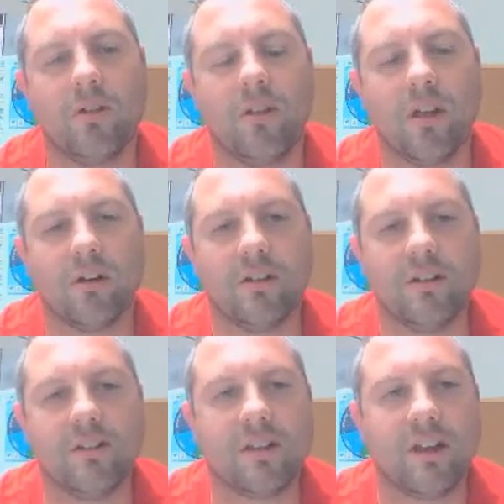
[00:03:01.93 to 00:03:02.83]
Now in
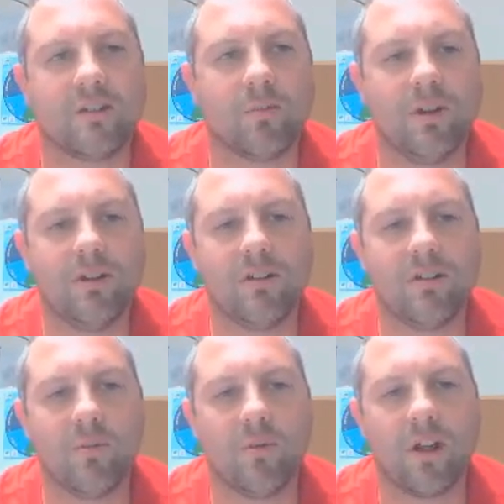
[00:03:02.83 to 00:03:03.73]
this case we don't
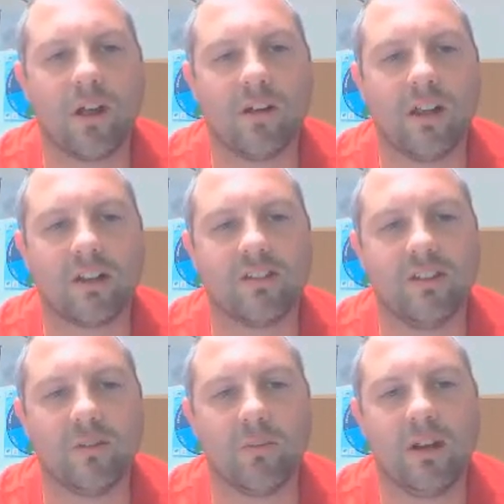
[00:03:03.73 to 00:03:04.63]
know what our X
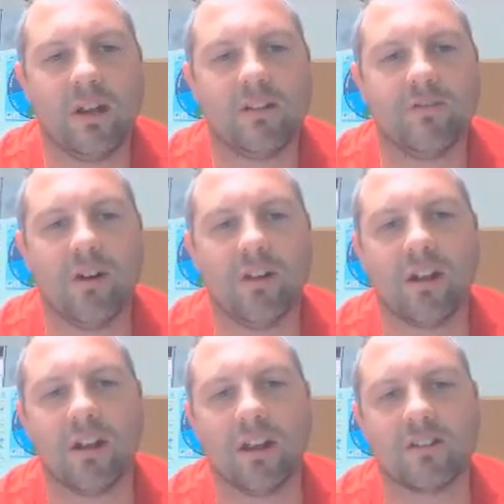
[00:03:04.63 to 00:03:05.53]
is, and we need to find
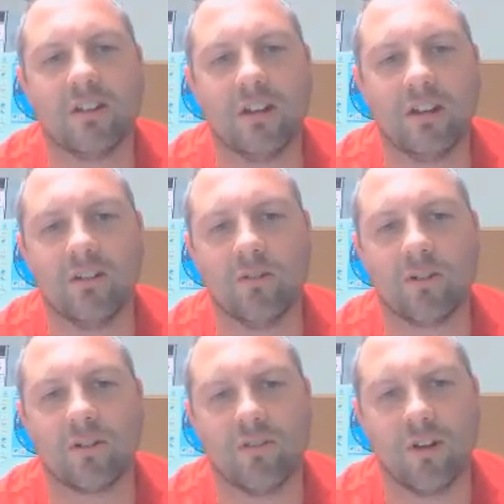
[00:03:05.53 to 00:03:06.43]
that X in order
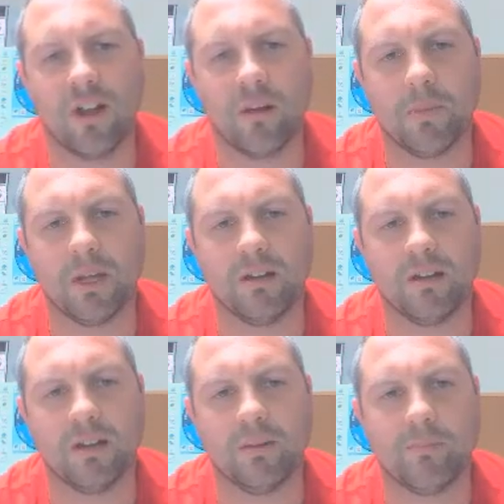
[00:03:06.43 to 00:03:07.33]
to find our
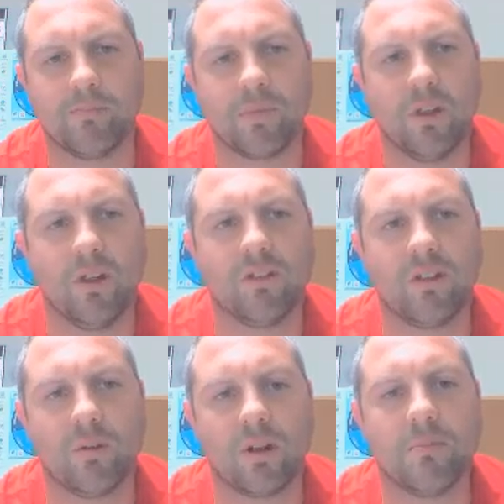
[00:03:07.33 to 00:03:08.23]
BD.
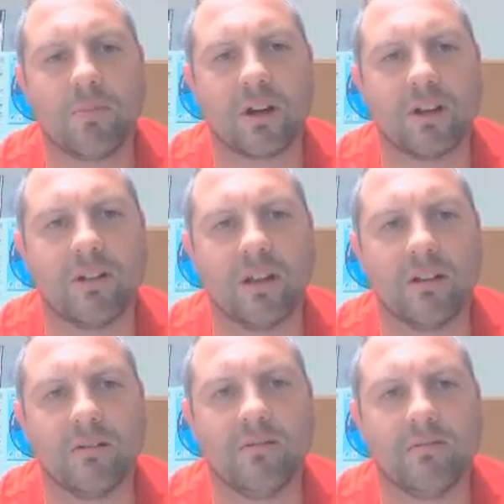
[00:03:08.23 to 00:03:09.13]
So we're going to break it down.